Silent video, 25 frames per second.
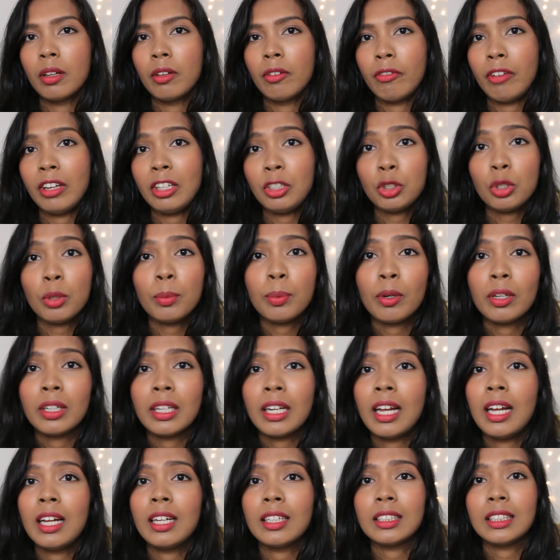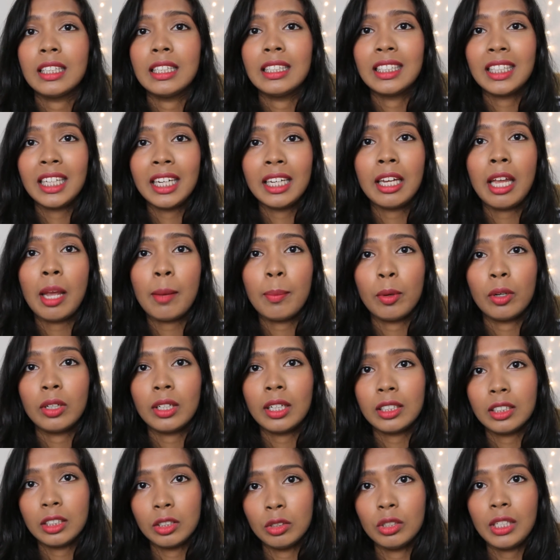facial products and skincare
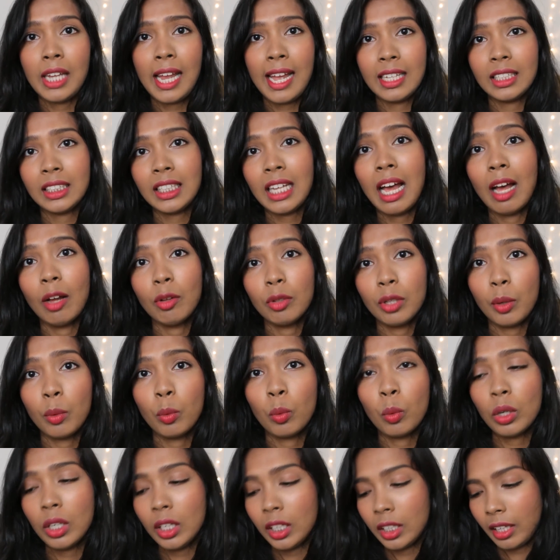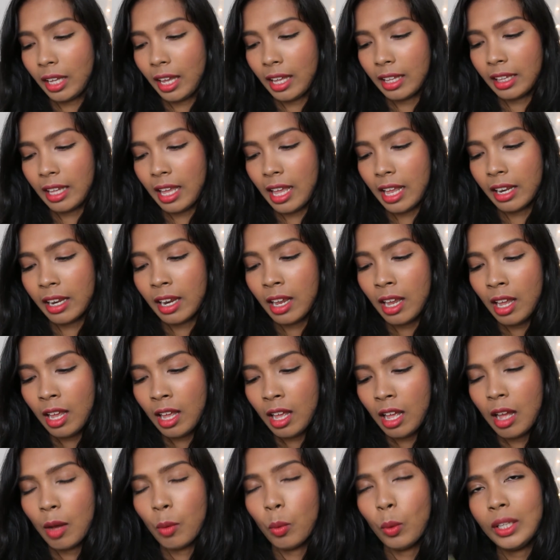products to test how they work, and then
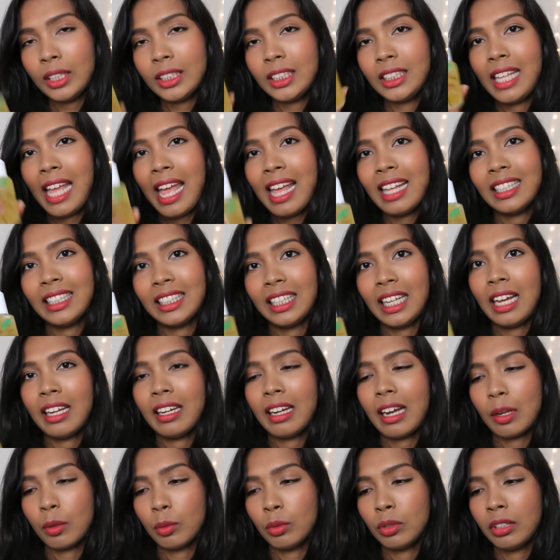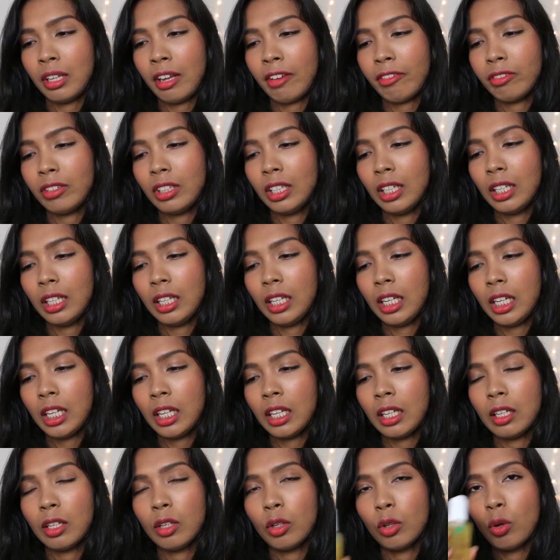once that's done, I will
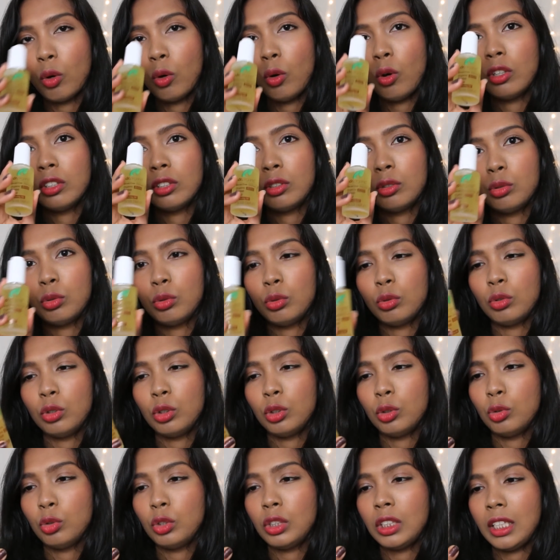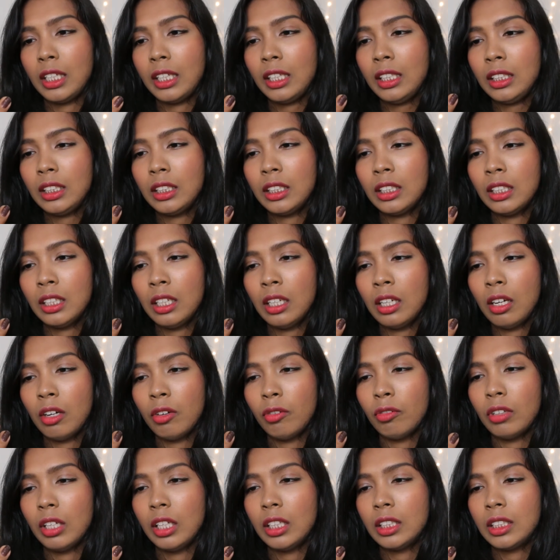definitely go on to use this.
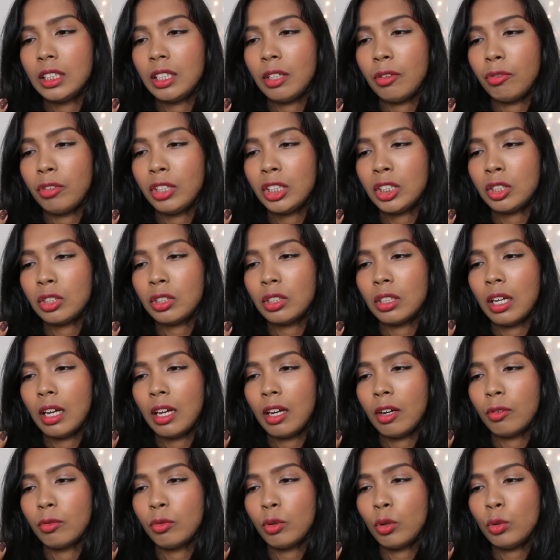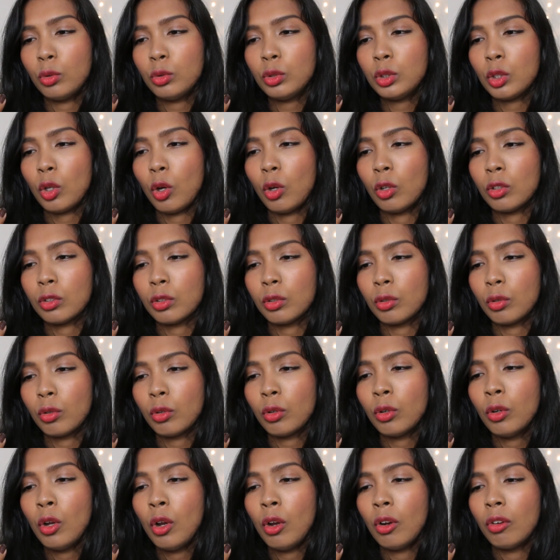It's the Rose
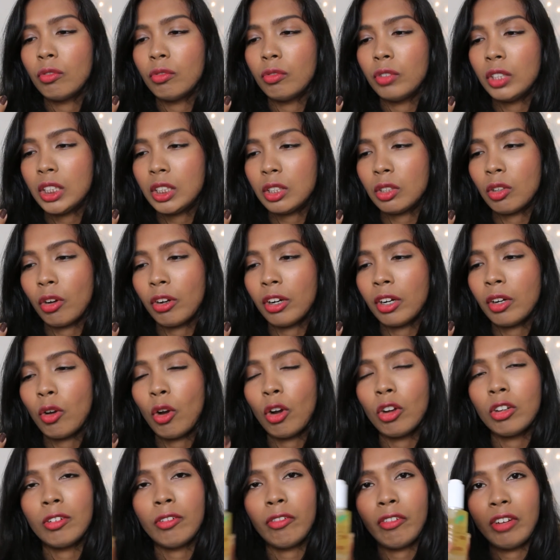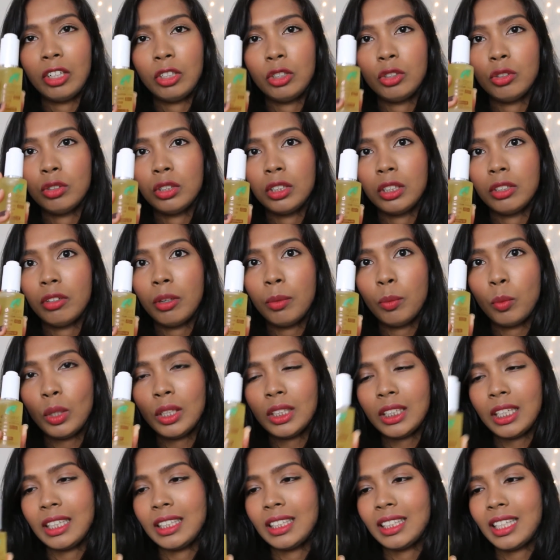Auto Restoring Oil Facial Serum.
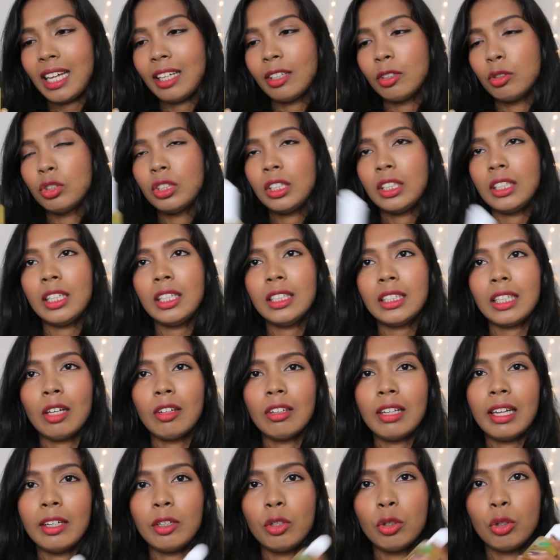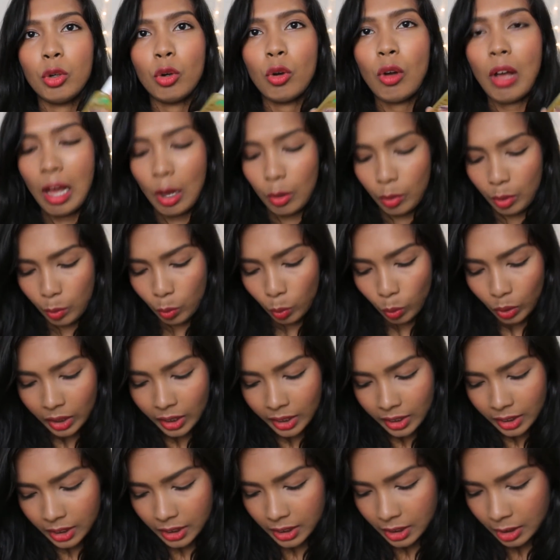Once I start using this, I'll let you know how it
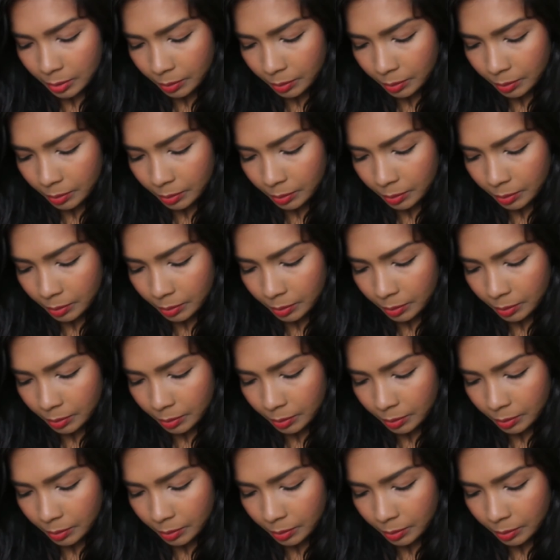works.